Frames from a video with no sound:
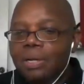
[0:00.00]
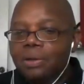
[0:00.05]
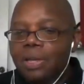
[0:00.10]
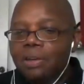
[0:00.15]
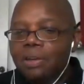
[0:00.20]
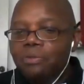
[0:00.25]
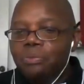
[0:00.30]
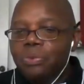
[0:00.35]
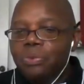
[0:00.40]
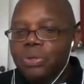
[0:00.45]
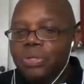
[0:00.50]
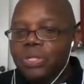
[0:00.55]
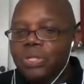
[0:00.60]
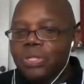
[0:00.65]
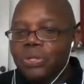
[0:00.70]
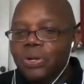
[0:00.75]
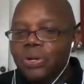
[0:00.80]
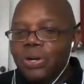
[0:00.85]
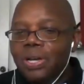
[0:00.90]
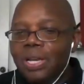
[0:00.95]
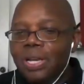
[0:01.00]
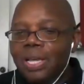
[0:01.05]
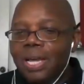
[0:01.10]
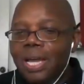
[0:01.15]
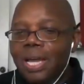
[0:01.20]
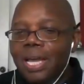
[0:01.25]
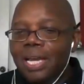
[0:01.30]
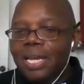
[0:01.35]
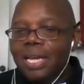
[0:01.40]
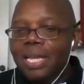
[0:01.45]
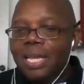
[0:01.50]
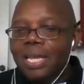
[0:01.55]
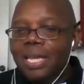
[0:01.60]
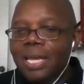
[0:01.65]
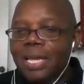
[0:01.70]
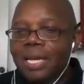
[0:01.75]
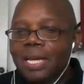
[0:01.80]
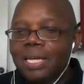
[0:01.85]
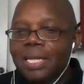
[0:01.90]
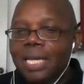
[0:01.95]
Have business online,
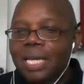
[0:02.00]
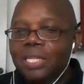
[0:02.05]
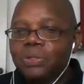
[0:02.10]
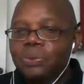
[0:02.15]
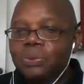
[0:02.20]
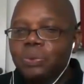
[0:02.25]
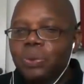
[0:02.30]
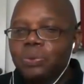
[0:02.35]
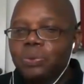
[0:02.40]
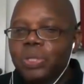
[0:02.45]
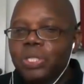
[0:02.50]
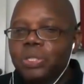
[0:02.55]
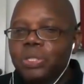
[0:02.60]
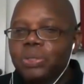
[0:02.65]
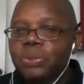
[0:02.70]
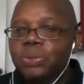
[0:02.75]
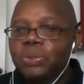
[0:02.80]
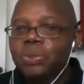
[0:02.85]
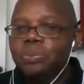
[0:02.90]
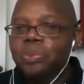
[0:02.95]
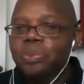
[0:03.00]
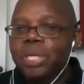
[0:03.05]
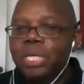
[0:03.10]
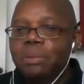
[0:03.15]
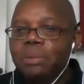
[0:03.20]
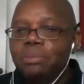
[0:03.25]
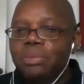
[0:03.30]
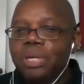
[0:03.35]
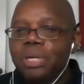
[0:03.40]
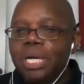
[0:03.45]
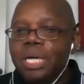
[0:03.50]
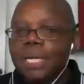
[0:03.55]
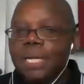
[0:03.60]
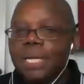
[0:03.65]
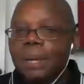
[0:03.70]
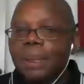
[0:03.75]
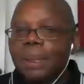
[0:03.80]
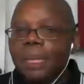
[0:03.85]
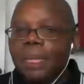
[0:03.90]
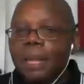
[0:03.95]
and that's what we do to make
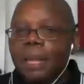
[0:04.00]
money.